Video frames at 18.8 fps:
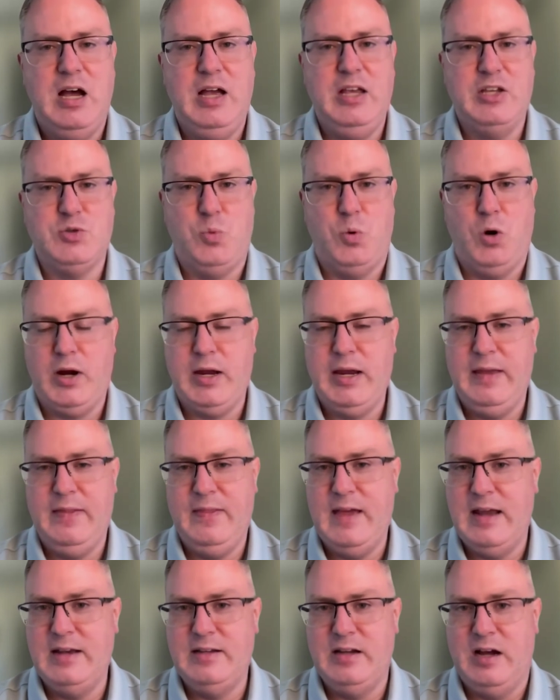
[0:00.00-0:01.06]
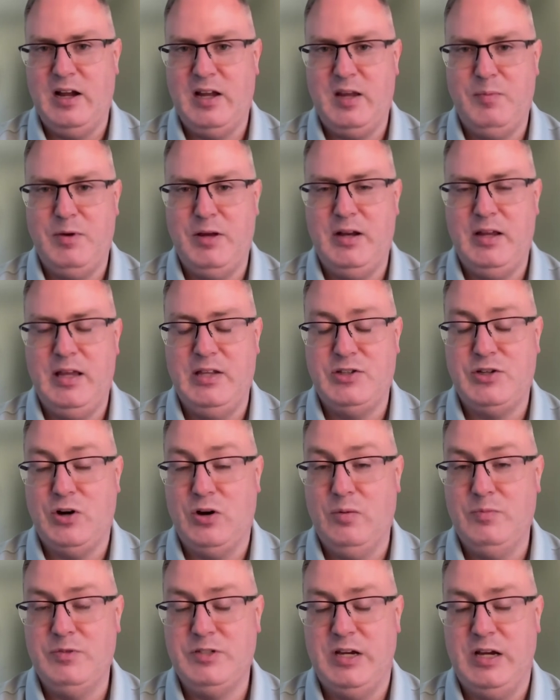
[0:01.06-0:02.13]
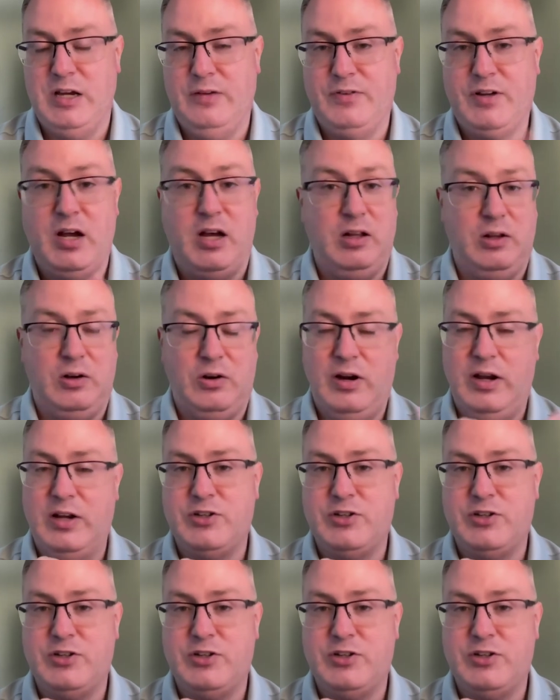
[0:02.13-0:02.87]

is working in that document, in terms of color,